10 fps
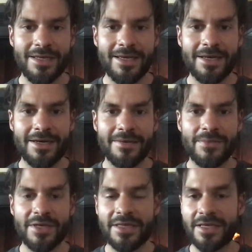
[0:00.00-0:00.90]

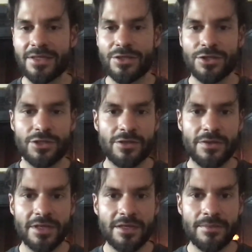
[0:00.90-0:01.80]
and then just
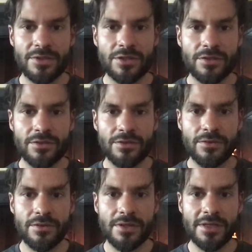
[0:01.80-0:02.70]
showing up
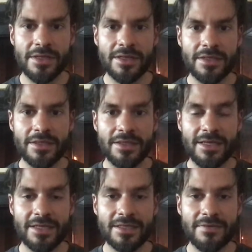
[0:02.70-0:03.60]
to the
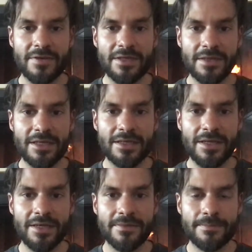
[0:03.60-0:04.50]
dance event
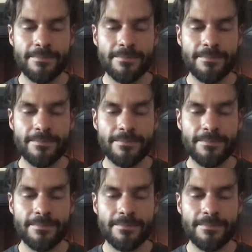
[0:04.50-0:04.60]
online.